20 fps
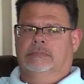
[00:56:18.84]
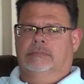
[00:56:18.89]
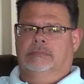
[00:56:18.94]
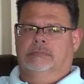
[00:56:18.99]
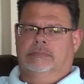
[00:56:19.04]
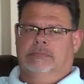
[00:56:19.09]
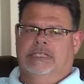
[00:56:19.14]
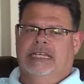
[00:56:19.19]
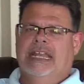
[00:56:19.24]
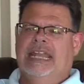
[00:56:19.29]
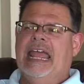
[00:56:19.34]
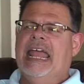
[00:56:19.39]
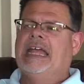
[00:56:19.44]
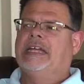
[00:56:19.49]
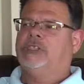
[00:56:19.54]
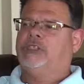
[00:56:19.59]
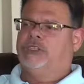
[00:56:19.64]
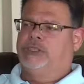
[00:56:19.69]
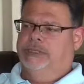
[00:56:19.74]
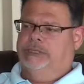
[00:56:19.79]

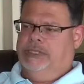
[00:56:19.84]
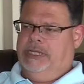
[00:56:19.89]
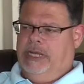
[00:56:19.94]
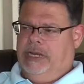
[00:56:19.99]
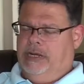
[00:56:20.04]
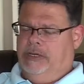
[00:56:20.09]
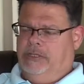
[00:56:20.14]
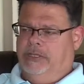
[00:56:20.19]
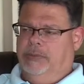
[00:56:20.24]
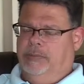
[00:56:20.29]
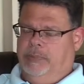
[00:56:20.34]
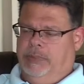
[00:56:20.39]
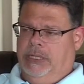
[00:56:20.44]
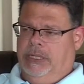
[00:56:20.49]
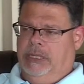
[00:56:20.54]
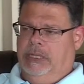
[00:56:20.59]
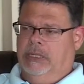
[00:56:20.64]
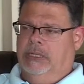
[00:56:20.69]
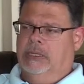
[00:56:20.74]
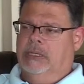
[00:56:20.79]
connection there to
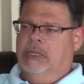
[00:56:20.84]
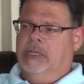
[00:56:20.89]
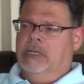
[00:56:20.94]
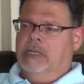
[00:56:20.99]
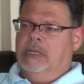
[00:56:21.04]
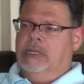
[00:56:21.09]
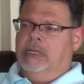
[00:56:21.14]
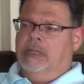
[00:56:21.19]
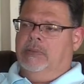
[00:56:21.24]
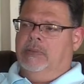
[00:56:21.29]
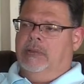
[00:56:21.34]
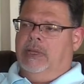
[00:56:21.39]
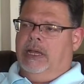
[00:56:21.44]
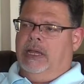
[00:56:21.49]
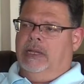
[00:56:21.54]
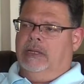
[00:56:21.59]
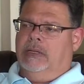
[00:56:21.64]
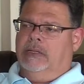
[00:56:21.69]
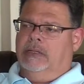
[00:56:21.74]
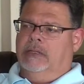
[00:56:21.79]
me,
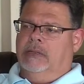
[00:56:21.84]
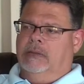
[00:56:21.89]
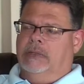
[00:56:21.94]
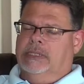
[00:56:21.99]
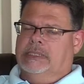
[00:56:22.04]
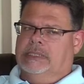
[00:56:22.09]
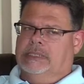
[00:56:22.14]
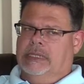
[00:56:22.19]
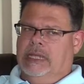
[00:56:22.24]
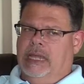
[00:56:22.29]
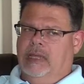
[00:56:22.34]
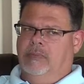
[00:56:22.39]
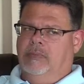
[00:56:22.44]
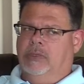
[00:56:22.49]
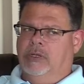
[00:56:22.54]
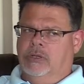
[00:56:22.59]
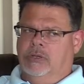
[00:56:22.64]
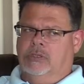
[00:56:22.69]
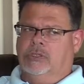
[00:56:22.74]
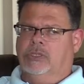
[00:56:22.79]
that the same
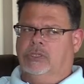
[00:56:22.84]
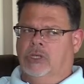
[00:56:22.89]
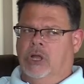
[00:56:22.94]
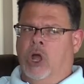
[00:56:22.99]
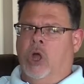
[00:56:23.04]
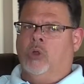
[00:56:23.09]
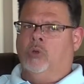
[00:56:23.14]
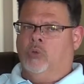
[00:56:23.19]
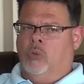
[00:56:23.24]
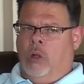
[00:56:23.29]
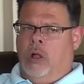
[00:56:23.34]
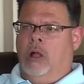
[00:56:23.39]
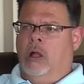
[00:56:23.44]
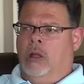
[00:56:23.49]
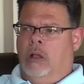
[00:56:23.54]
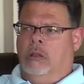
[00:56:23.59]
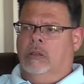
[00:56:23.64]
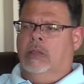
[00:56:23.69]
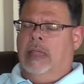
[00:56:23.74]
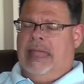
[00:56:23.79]
year
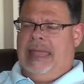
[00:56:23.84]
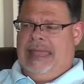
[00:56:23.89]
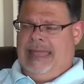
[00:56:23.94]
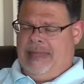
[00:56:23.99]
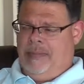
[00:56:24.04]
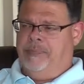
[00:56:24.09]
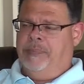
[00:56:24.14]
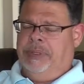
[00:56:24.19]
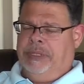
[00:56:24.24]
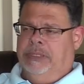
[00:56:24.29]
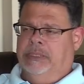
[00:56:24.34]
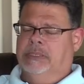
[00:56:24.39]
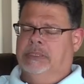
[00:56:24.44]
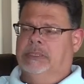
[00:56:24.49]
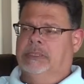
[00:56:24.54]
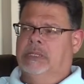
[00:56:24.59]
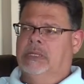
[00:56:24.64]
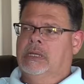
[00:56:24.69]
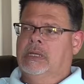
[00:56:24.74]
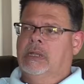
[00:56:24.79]
Stonewall happened,
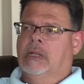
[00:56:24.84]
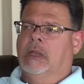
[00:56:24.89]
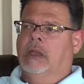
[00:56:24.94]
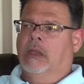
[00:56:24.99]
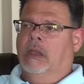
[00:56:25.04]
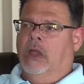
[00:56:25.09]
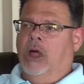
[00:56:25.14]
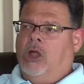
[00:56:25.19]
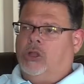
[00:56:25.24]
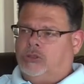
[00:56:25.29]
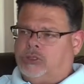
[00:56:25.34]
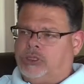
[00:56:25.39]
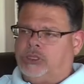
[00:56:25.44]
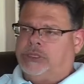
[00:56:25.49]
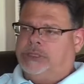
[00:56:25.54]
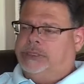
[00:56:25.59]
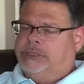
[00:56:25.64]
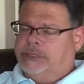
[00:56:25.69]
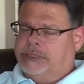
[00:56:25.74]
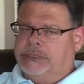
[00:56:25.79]

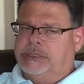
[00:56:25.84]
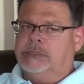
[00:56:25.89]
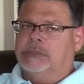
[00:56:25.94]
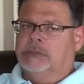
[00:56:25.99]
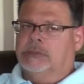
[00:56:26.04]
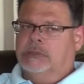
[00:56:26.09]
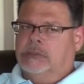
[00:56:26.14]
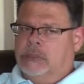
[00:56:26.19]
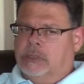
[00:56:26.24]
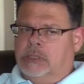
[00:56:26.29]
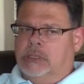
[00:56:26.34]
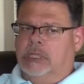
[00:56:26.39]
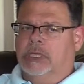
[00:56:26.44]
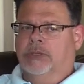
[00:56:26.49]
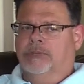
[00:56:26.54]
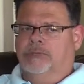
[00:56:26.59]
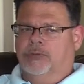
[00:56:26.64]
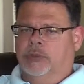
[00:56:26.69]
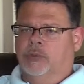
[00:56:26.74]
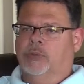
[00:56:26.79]
launching,
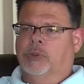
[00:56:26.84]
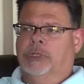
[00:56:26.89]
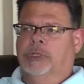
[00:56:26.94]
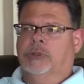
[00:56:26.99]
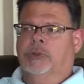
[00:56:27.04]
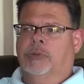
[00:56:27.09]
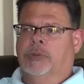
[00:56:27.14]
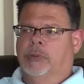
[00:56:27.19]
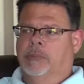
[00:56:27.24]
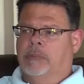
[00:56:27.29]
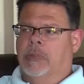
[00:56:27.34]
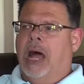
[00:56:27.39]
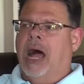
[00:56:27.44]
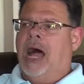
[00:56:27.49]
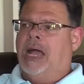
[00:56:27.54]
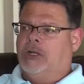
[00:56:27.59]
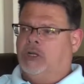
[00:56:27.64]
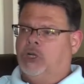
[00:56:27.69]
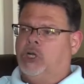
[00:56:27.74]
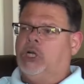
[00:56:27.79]
if you will, the
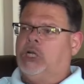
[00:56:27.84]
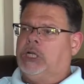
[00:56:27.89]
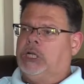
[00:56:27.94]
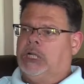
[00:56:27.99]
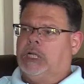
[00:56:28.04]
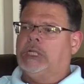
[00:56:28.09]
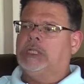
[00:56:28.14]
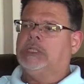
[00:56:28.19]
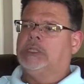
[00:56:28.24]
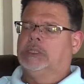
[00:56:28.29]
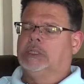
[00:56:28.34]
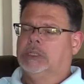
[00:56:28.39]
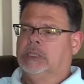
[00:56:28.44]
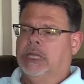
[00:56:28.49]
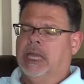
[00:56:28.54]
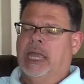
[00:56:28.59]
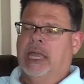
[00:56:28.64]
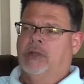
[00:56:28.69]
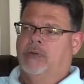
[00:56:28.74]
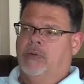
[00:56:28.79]
modern
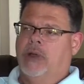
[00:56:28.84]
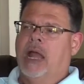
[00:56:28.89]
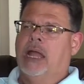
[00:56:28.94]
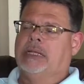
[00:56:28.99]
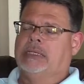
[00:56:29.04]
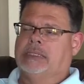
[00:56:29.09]
gay rights